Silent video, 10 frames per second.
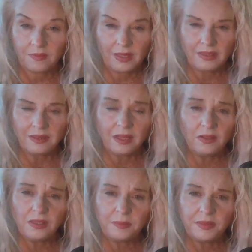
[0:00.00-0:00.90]
sell
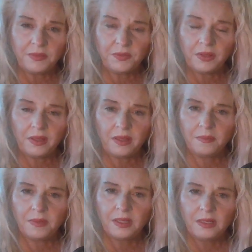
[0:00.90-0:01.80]
something for
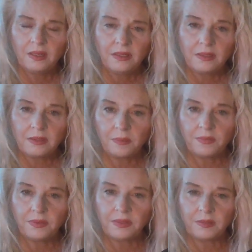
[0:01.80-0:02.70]
them,
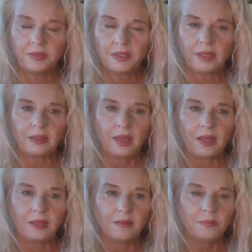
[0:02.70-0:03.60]
something like
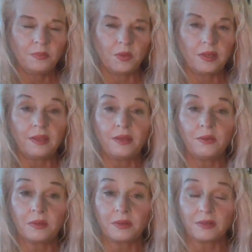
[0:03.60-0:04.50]
that, boy, you
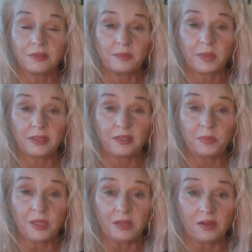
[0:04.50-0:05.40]
were expected to
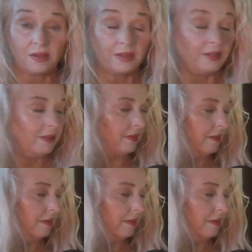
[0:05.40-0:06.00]
be on.